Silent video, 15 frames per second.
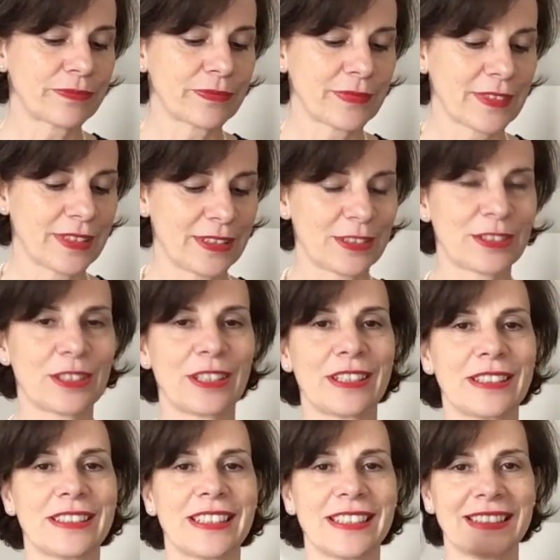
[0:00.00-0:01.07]
that was
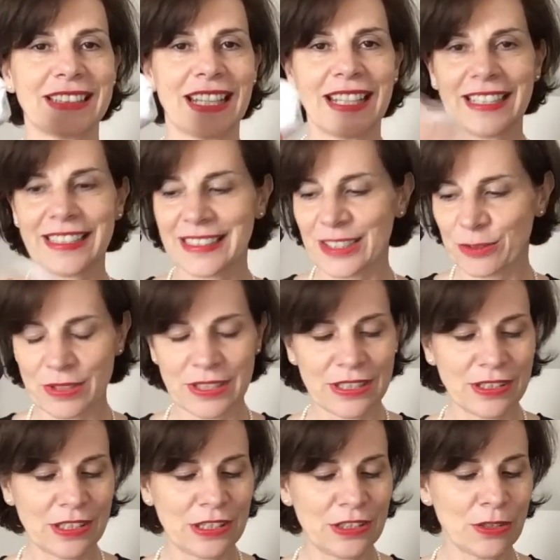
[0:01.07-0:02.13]
in the box.
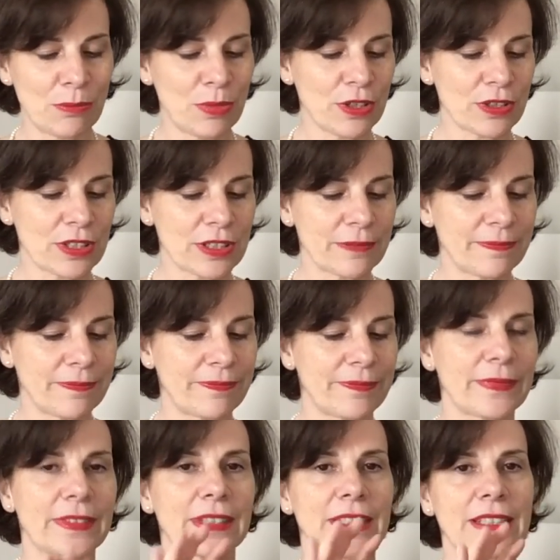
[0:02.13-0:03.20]
I like to
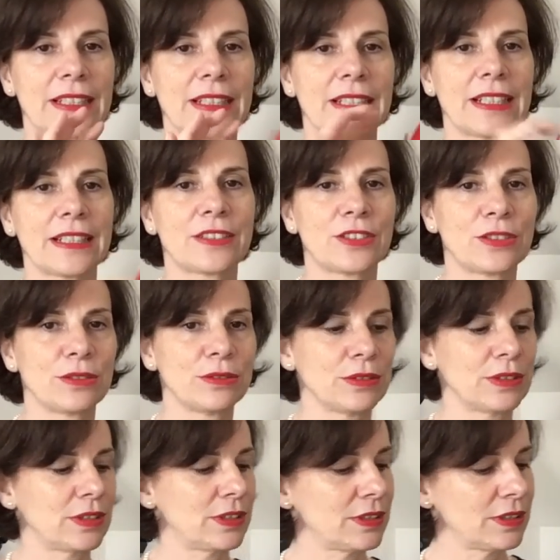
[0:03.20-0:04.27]
put them
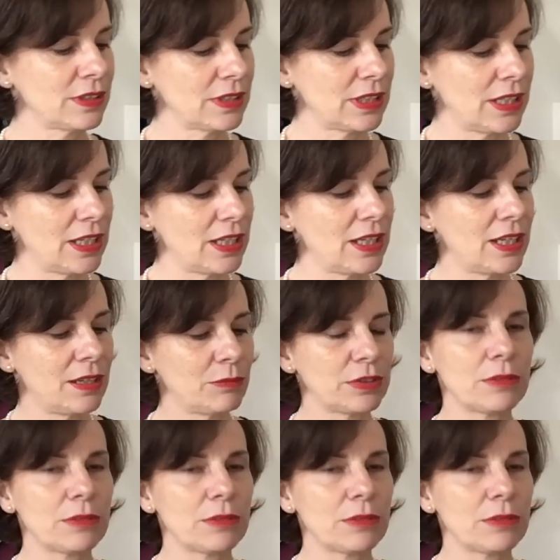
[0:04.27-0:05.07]
back in the box. A little